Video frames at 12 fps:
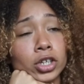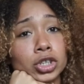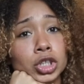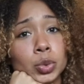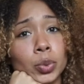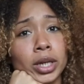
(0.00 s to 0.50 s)

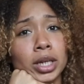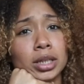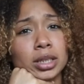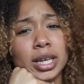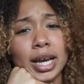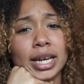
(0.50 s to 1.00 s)
suite.
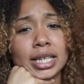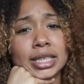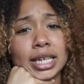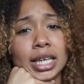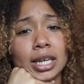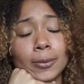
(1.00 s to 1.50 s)
Yeah, I didn't
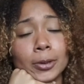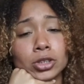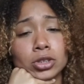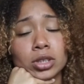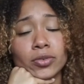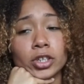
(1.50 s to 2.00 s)
take any
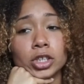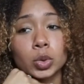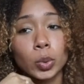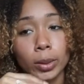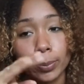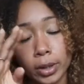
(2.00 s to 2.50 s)
pictures of her
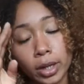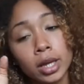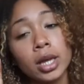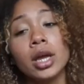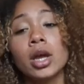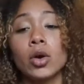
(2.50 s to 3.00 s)
suite, but
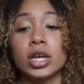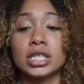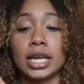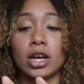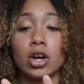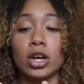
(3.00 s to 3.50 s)
it's
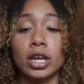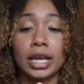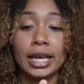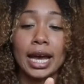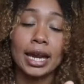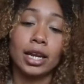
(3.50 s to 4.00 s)
like in a
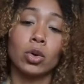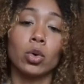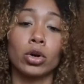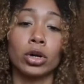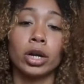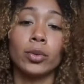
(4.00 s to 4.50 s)
catty
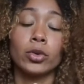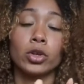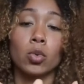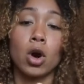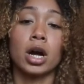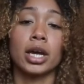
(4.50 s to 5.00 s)
corner, and when you
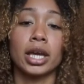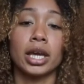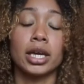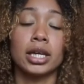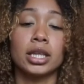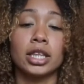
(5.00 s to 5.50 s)
walk
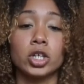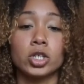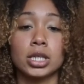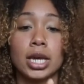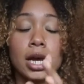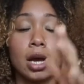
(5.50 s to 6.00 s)
in,
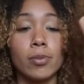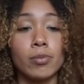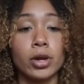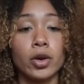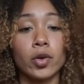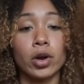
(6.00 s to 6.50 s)
there's like a
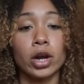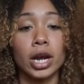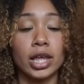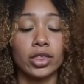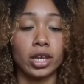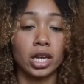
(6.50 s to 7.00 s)
mirror
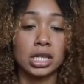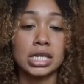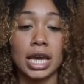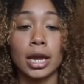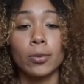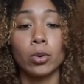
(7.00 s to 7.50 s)
and then a
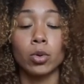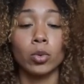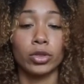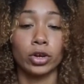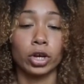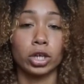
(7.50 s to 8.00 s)
table
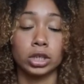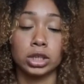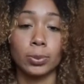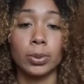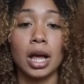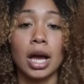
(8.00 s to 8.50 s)
with her
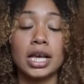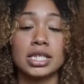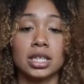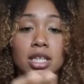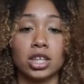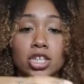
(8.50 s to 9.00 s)
supplies,
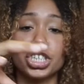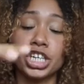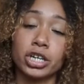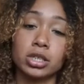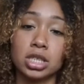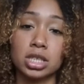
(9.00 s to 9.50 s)
and then the
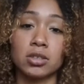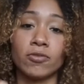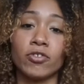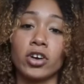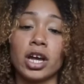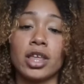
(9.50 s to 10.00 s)
chair sits in
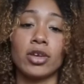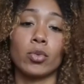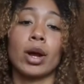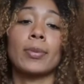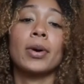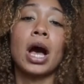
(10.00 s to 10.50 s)
front, and then
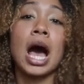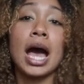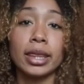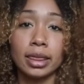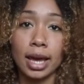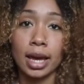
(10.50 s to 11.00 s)
right
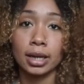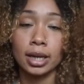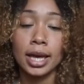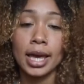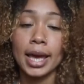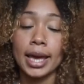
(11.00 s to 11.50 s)
behind that
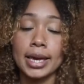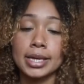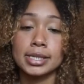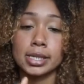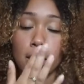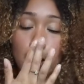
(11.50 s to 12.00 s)

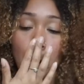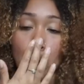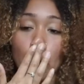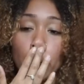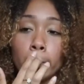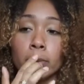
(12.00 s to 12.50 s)
is
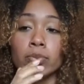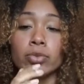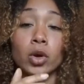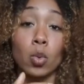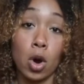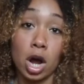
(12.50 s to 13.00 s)

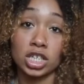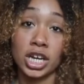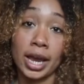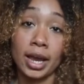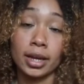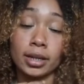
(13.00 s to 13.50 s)
the wash
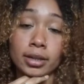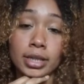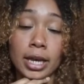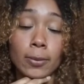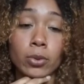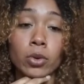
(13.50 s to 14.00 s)
head
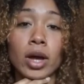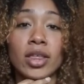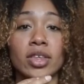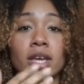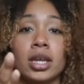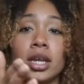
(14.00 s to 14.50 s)
table,
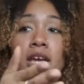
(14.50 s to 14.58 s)
and then